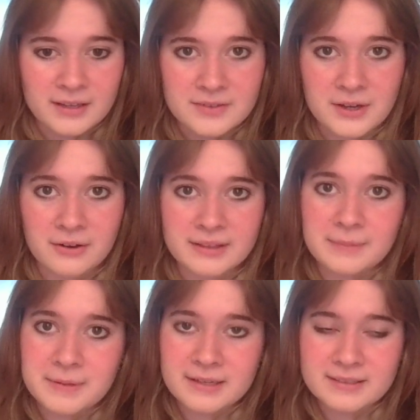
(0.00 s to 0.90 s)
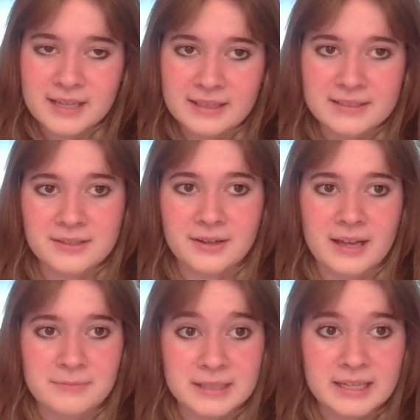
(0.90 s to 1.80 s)
So that being said, let's go
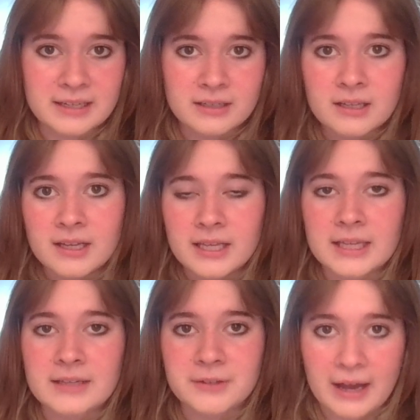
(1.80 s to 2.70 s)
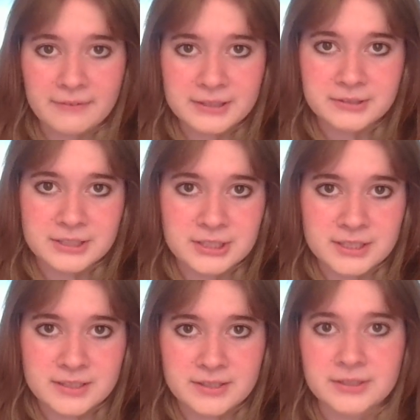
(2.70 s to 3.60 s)
ahead and begin. If you have any
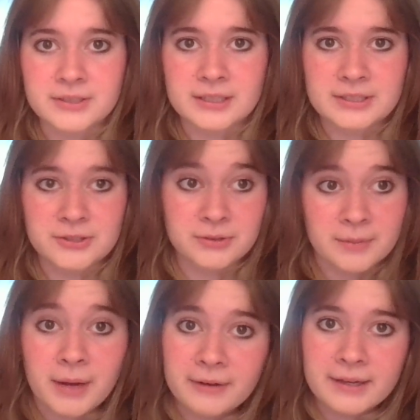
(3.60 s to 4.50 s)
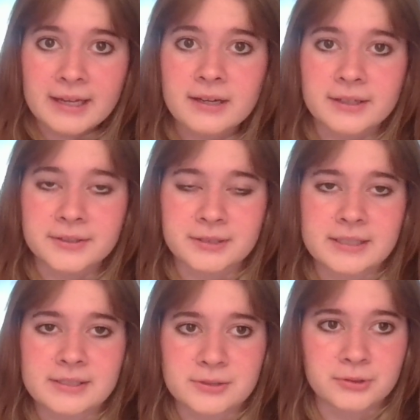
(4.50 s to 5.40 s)
questions, you can shoot them my way,
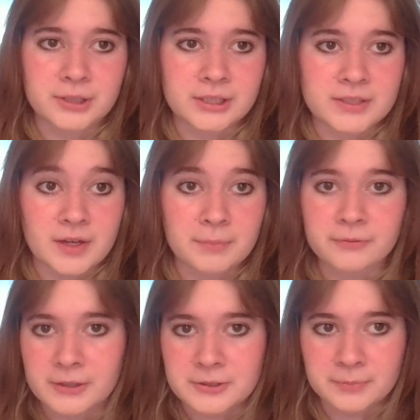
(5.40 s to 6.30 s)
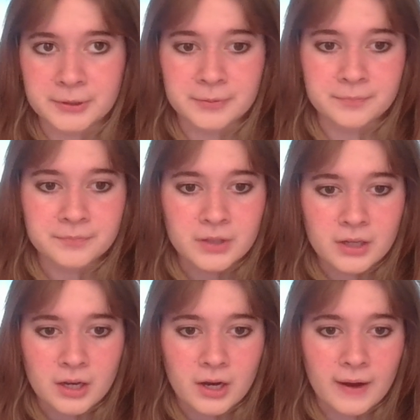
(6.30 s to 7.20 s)
otherwise towards Professor Bloom.
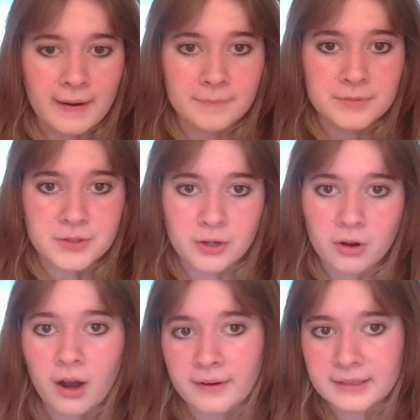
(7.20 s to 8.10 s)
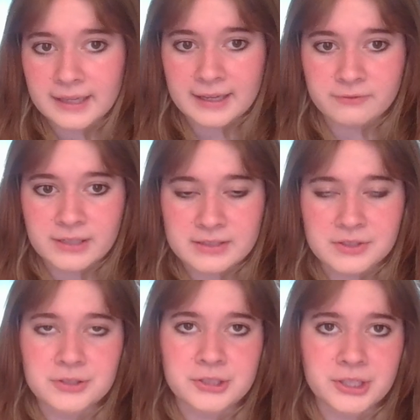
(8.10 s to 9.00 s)
So on the
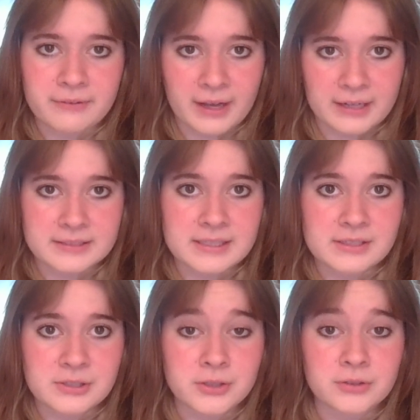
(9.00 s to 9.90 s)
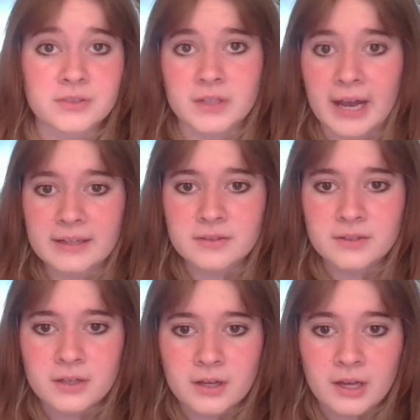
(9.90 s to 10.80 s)
canvas, you should have access to the
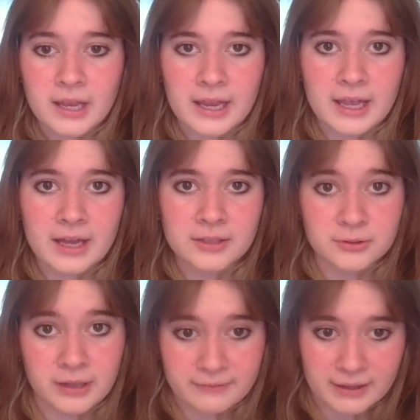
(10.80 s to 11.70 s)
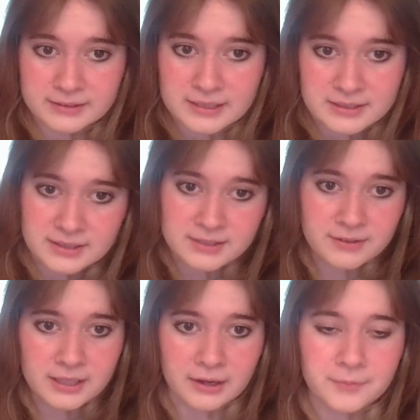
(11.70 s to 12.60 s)
slides and you'll have access to this
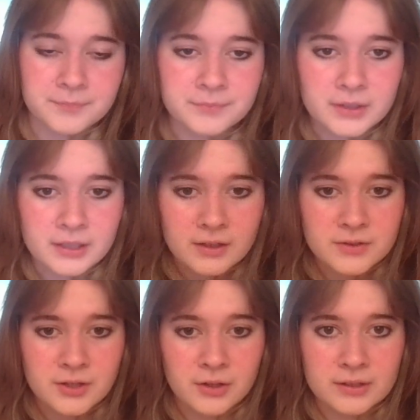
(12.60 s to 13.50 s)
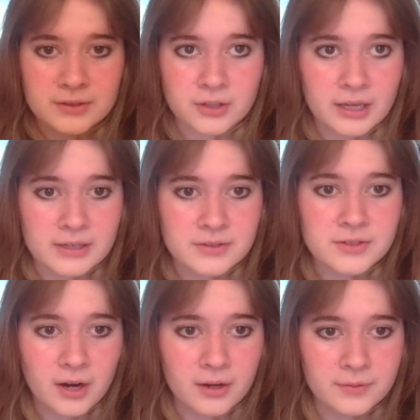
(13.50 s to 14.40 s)
video. So let's go ahead and
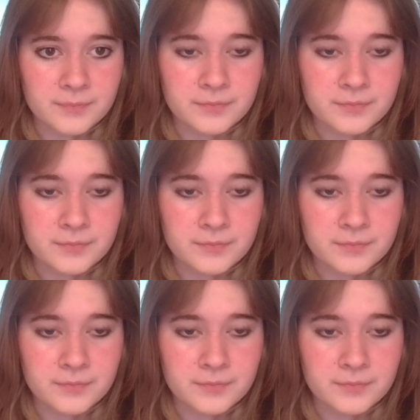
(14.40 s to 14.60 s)
start.